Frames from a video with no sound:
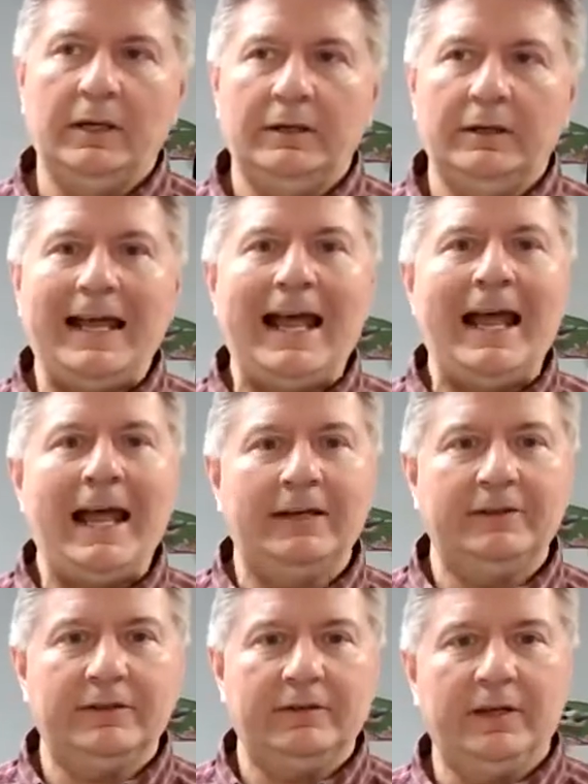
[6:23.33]

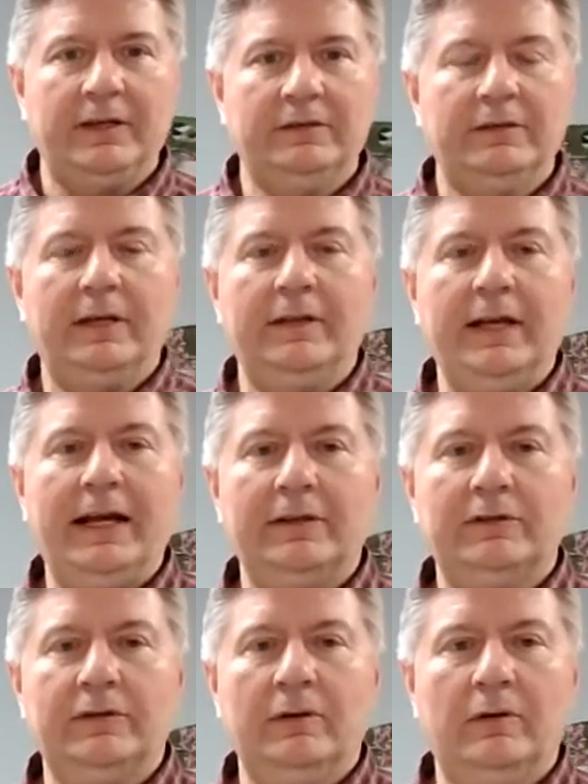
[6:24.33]
tags and things like
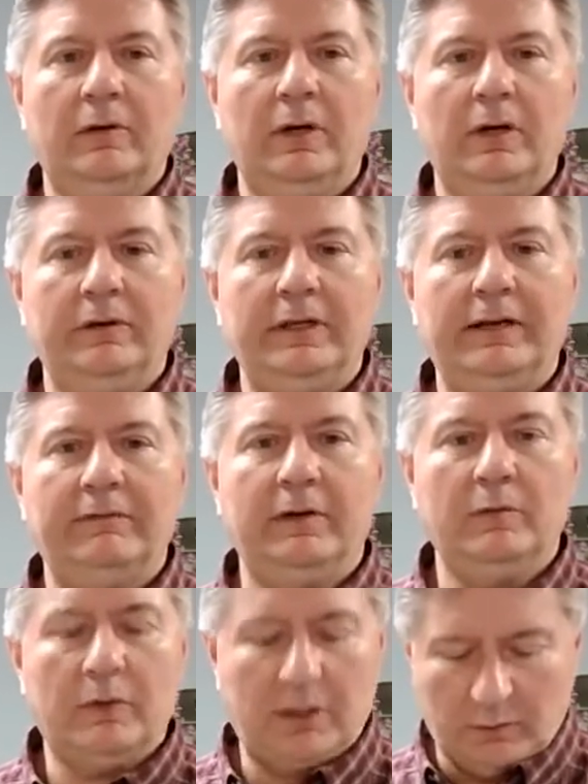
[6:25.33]
that, so definitely
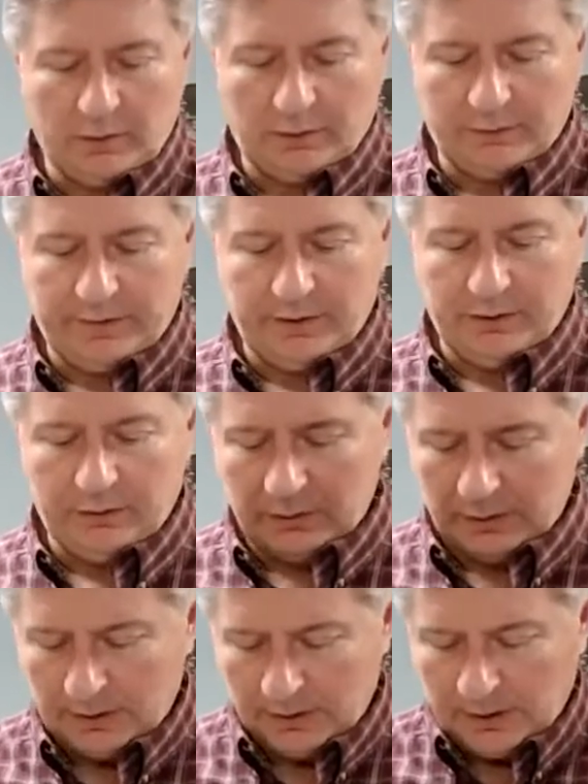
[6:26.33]
want to work with you.
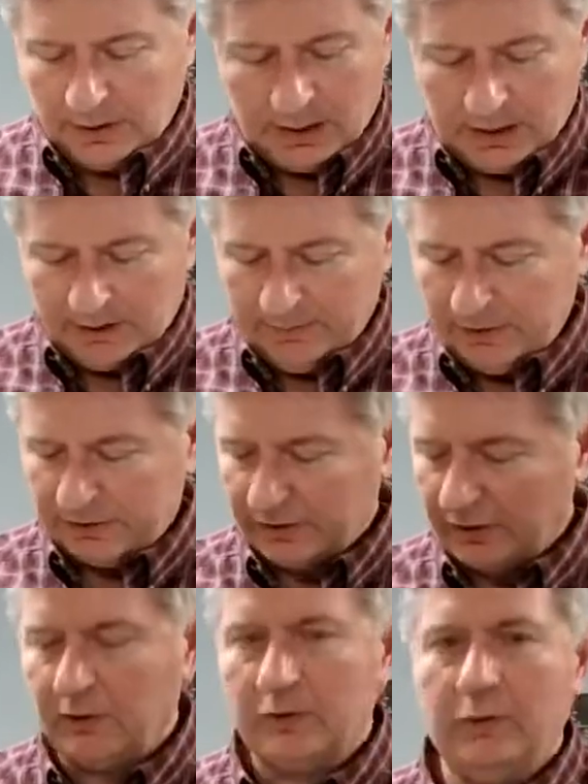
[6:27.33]
Here's a
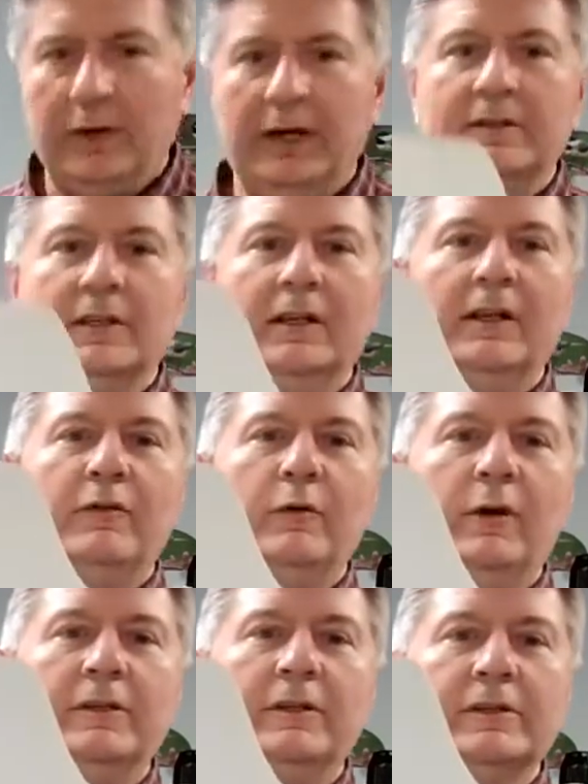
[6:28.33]
little quiz. I love
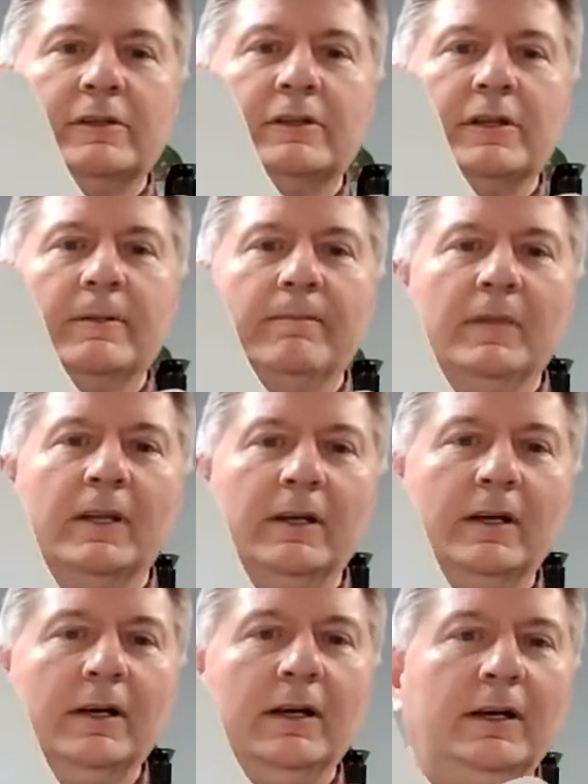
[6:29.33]
quizzes.
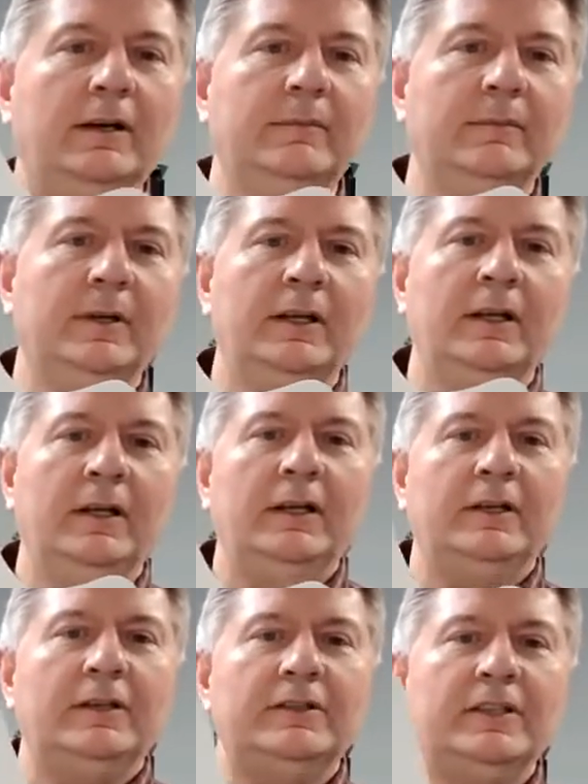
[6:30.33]

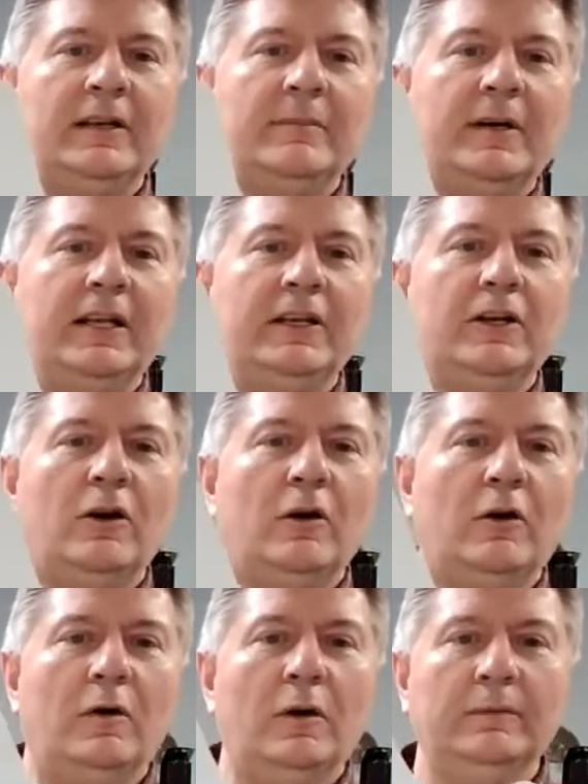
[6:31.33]
Does anybody
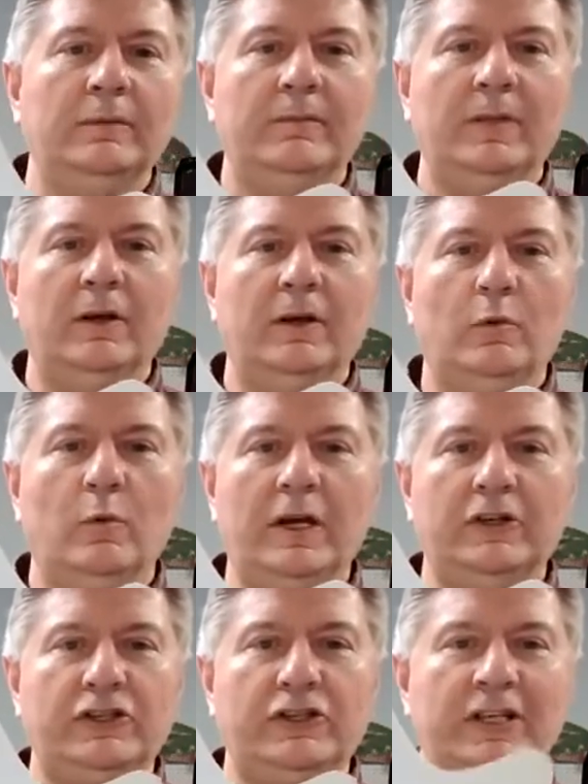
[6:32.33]
know
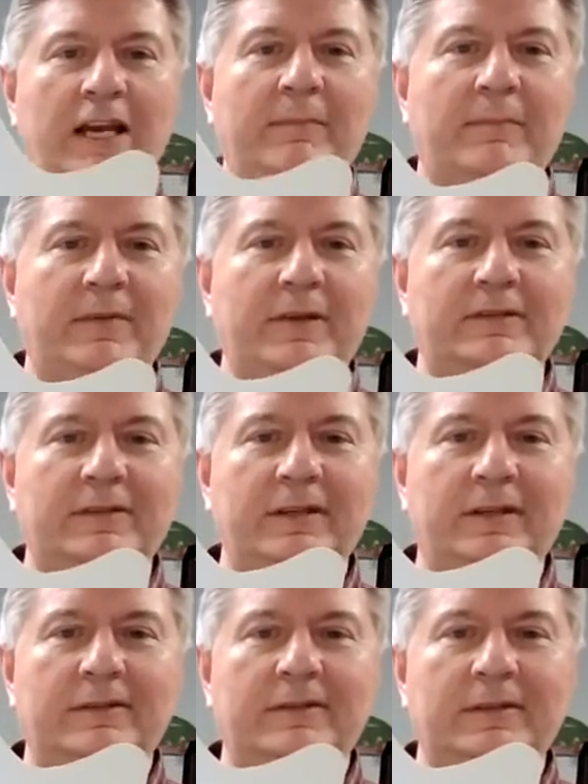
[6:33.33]
what shape this
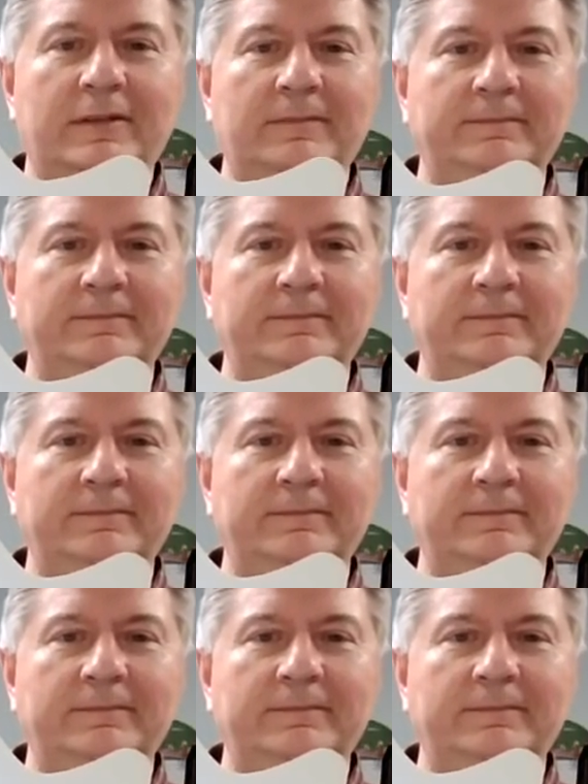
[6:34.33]
is?